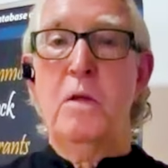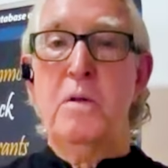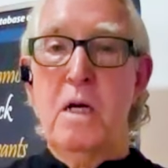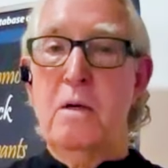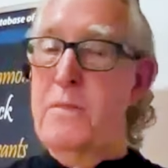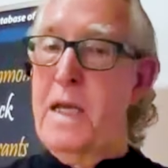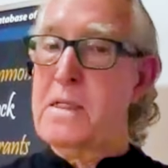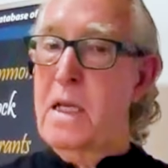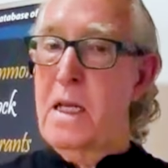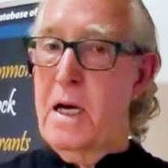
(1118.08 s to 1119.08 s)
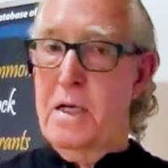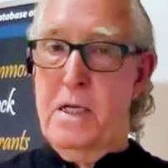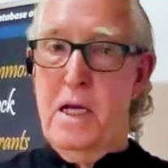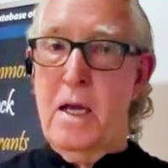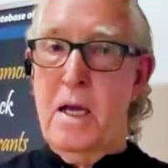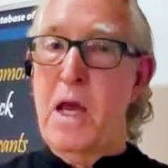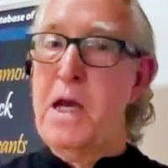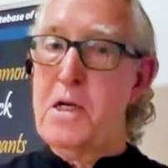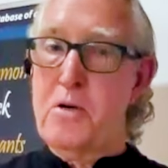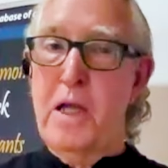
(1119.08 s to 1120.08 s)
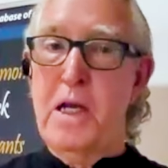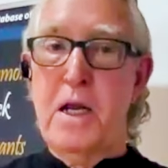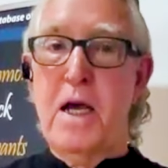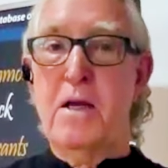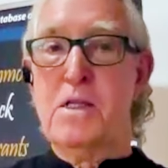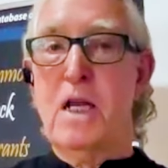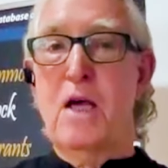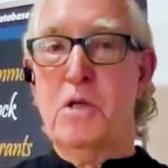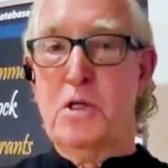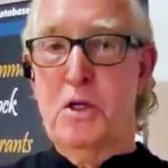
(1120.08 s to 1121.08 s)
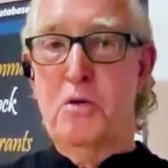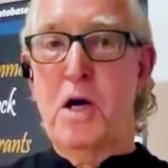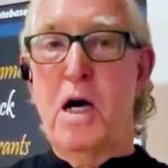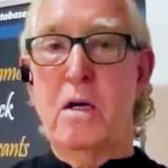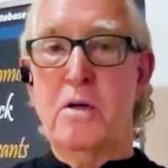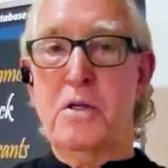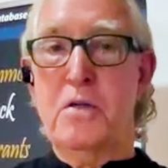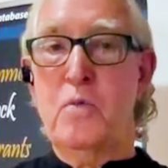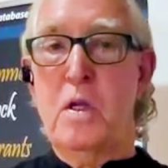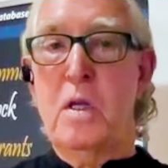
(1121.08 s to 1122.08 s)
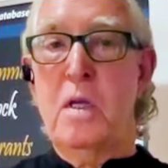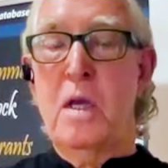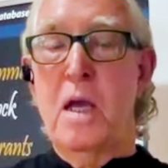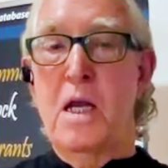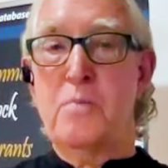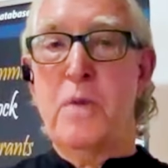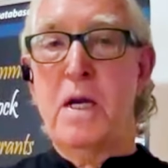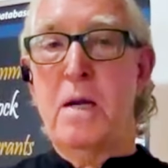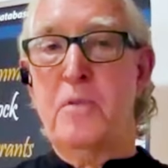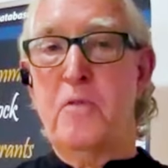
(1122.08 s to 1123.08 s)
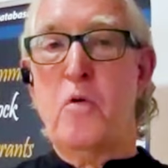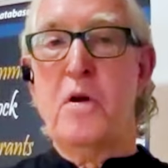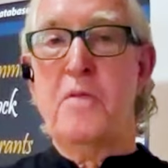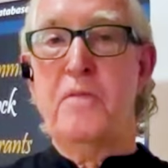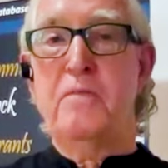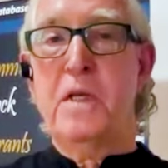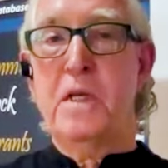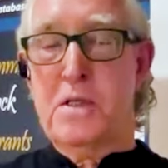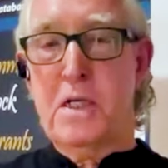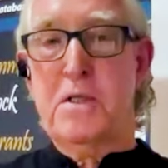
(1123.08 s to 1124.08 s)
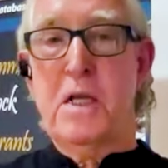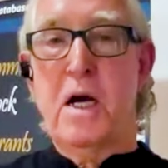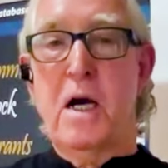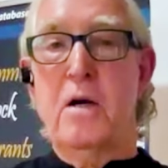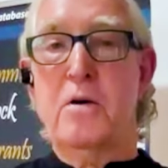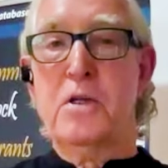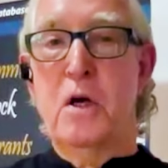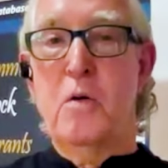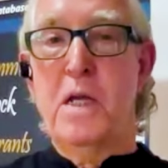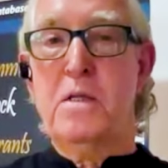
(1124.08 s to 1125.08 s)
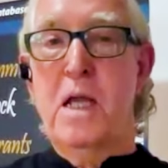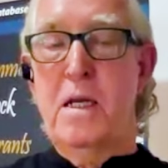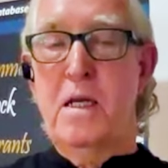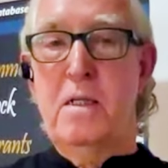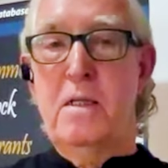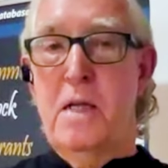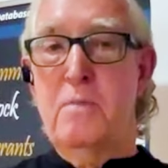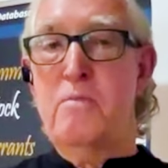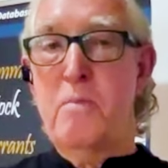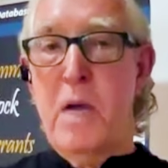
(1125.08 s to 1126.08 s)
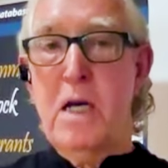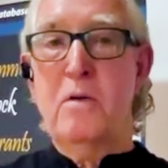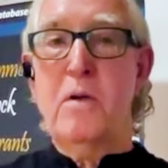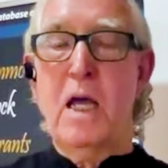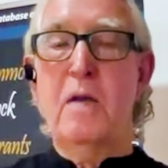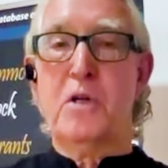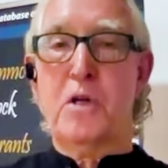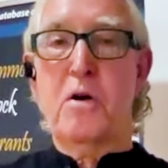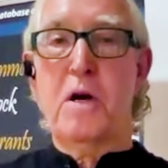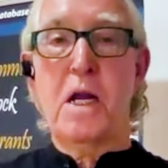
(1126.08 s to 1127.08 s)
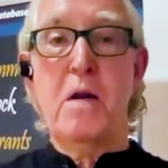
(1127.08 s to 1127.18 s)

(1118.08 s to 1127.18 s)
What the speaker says: Well, you know, that's a lot of time, and it traded down as low as $2. And it's been up to 40, 50, and $60. So it made a hell of a turn.